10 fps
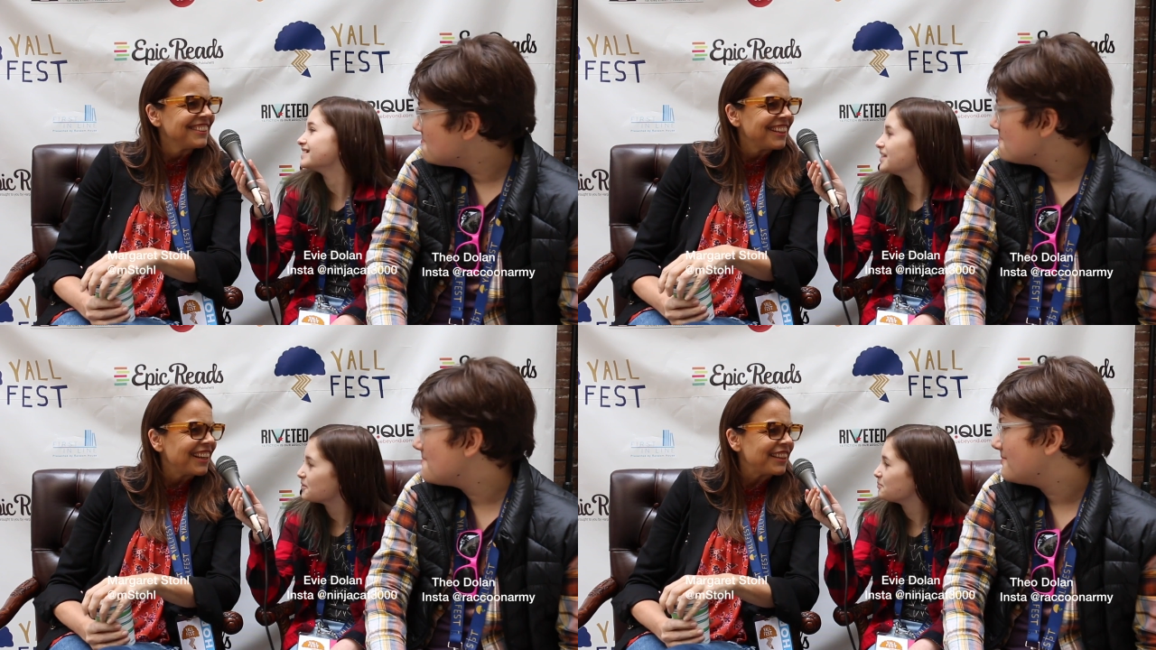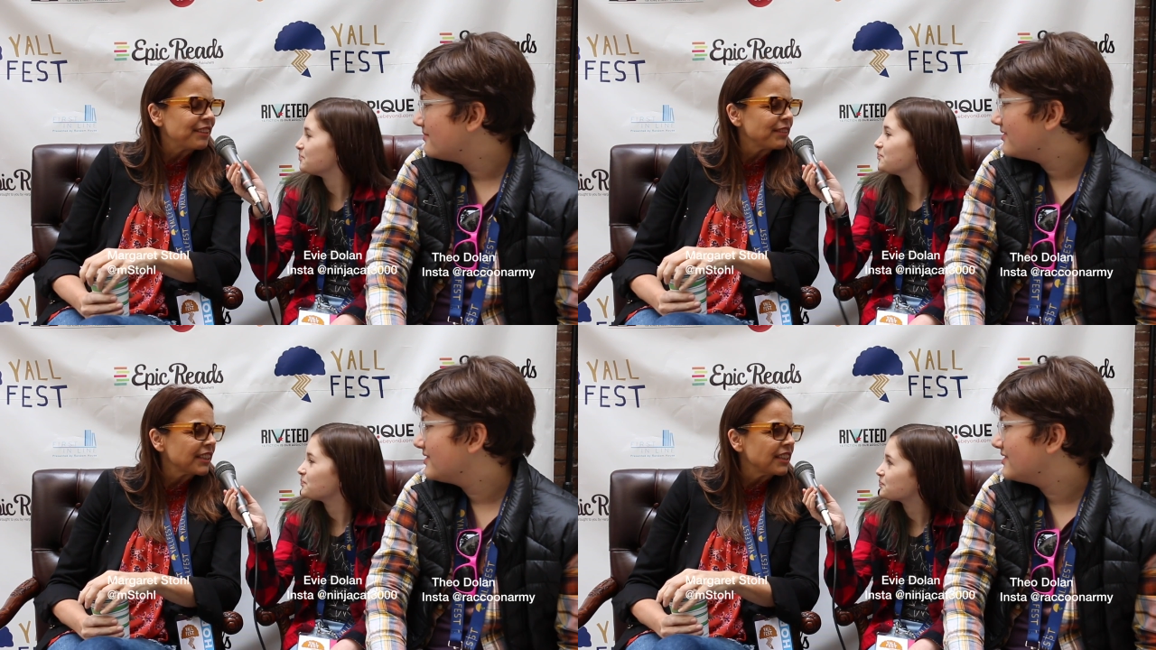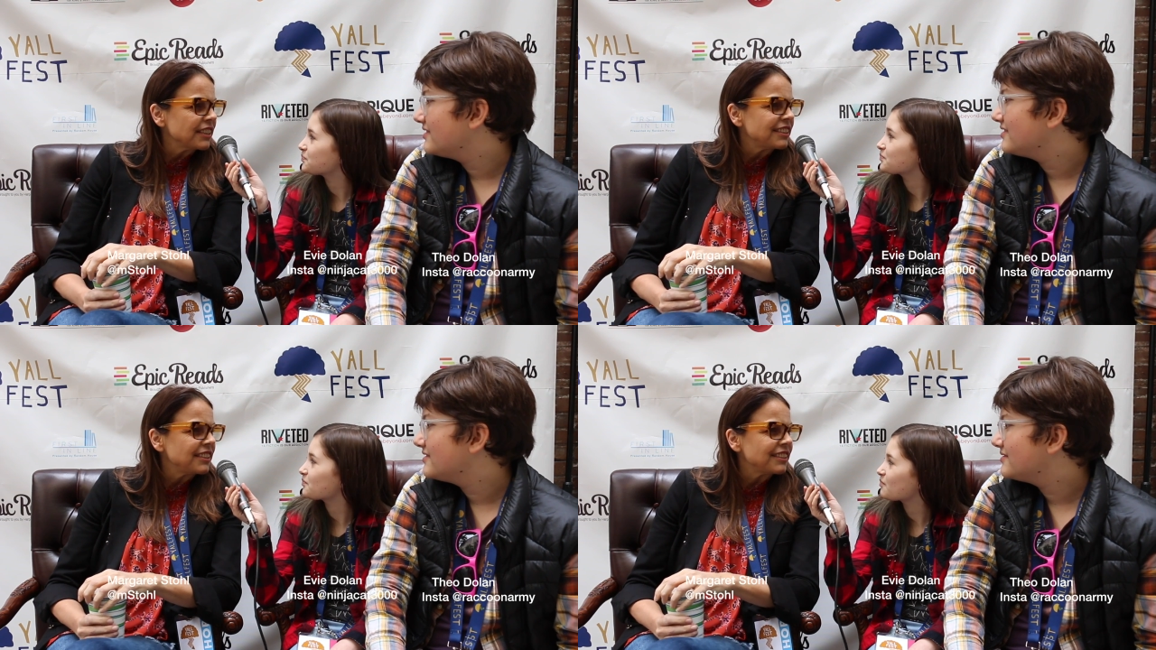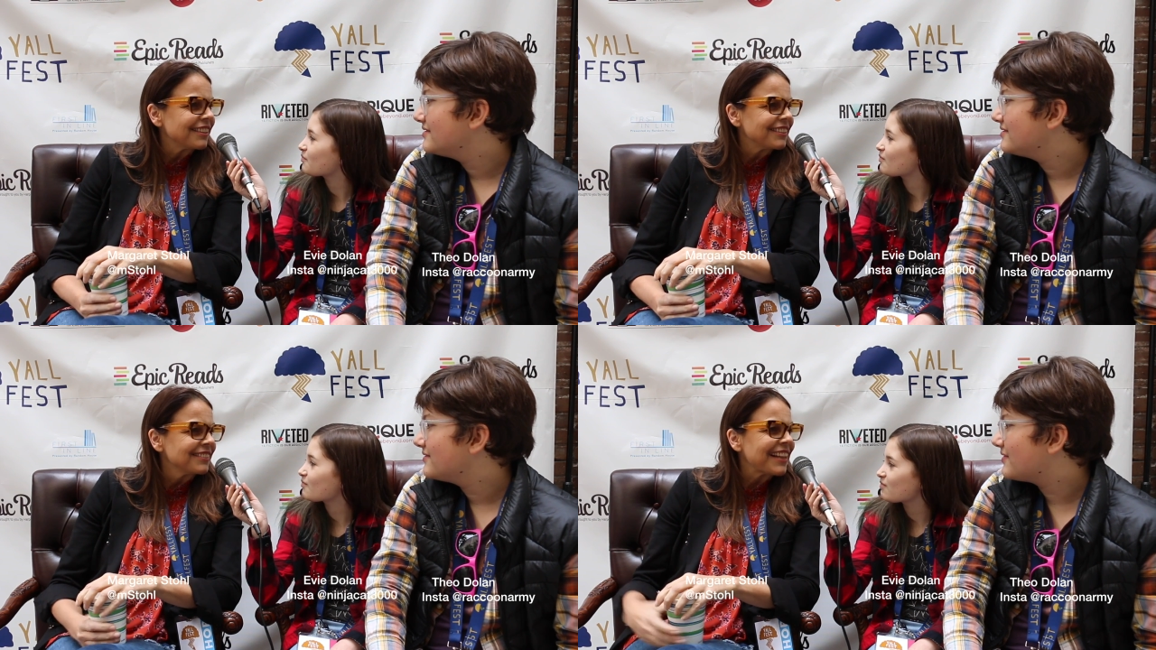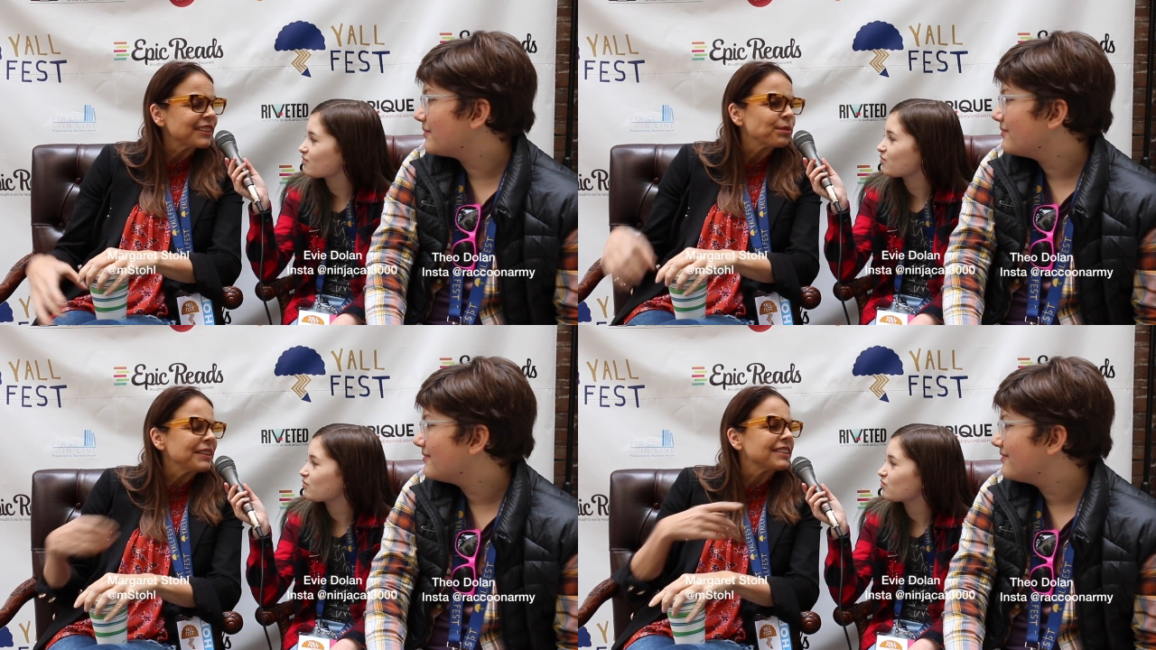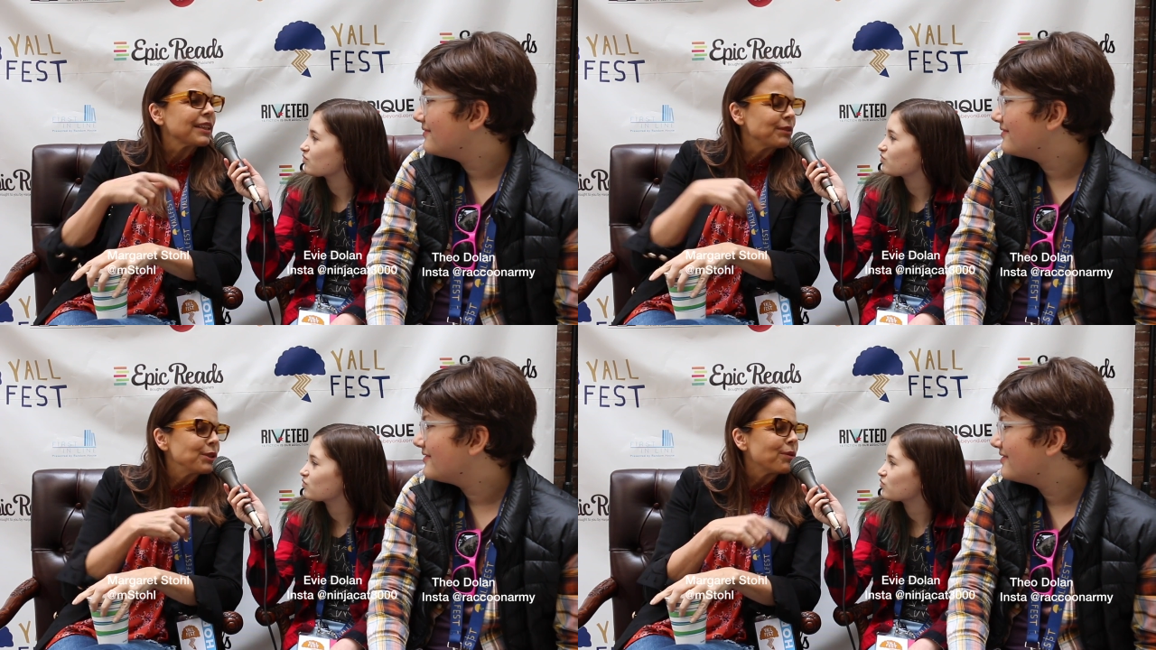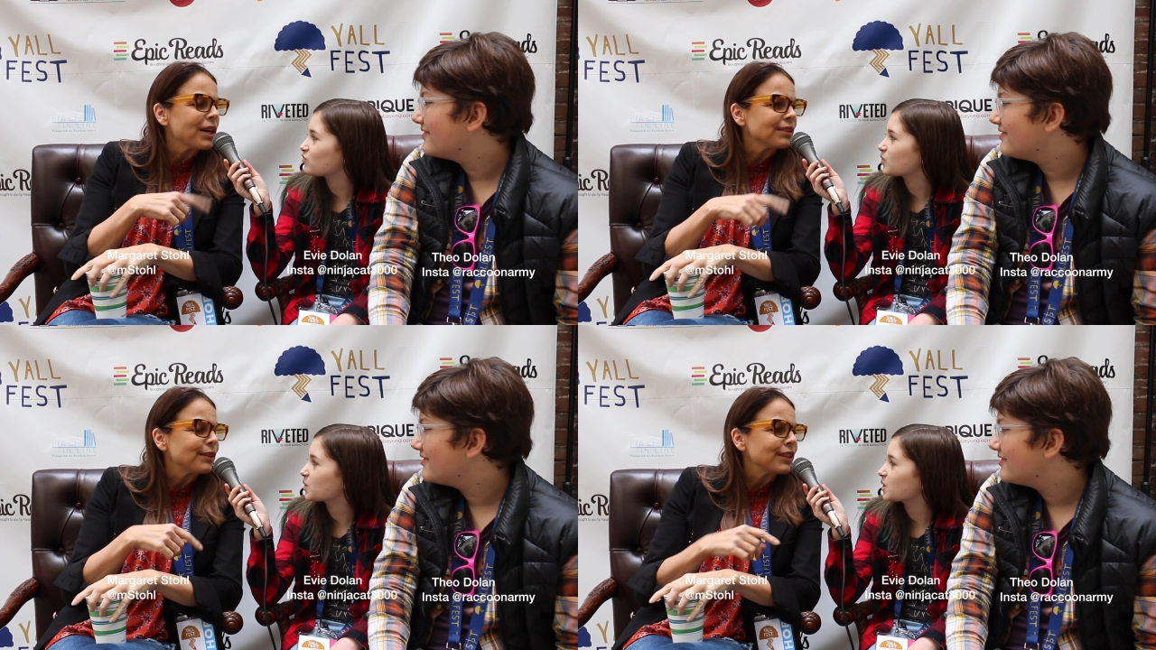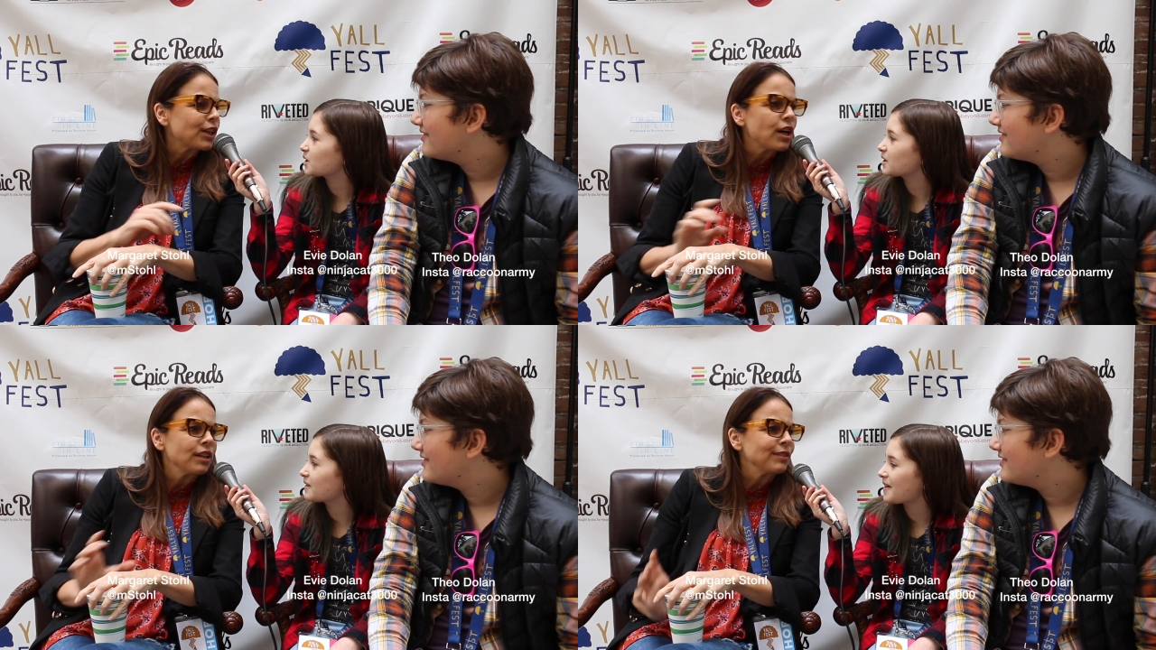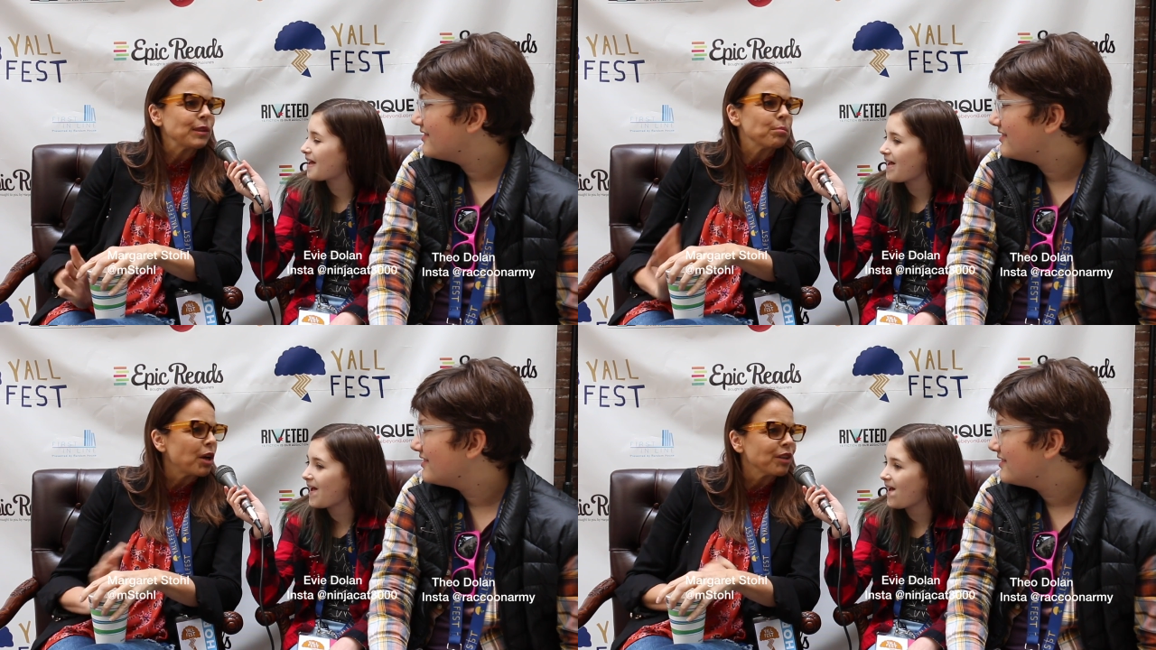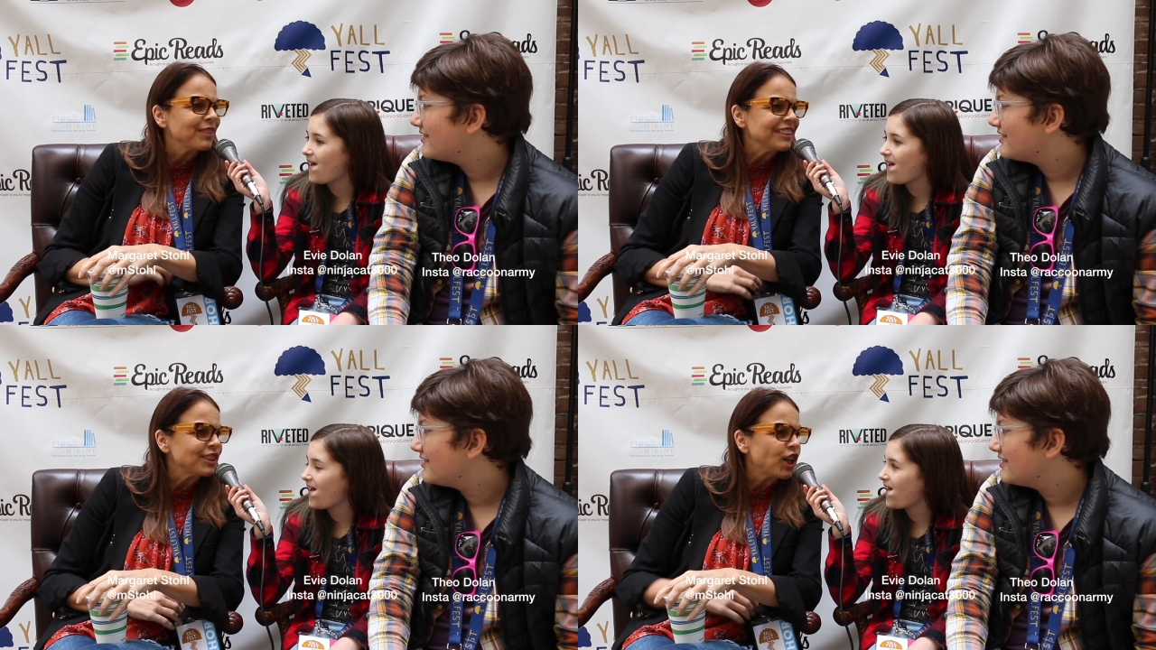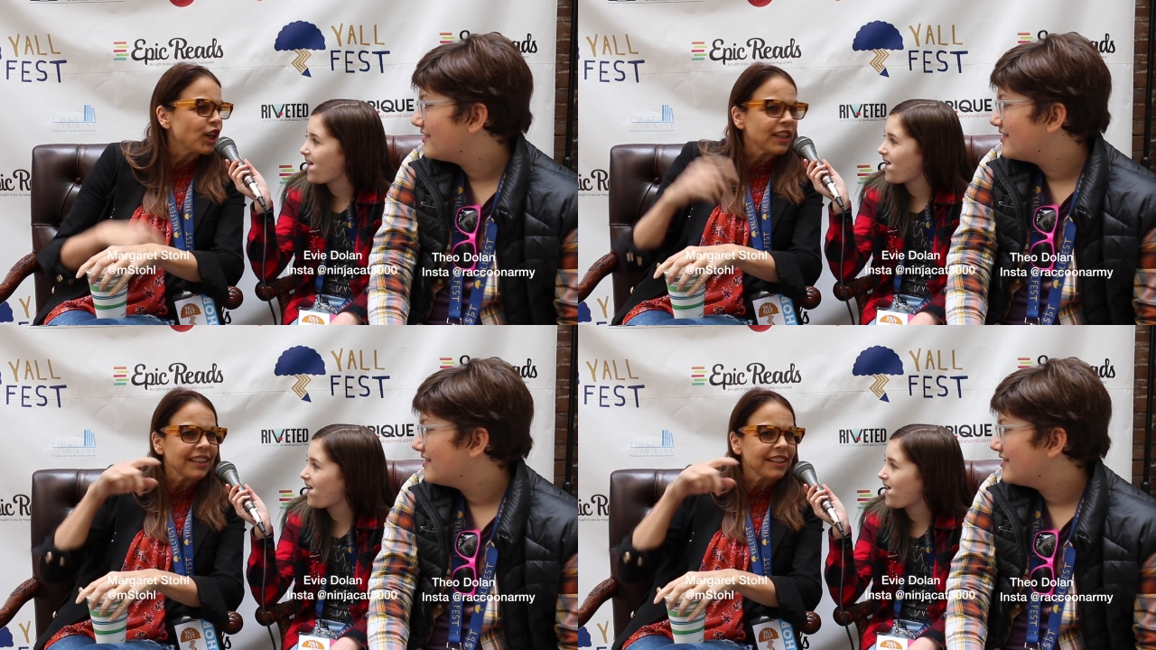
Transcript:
Speaker 1: Yep. They recognized each other. That's what it's like when you walk around the con with a Broadway star.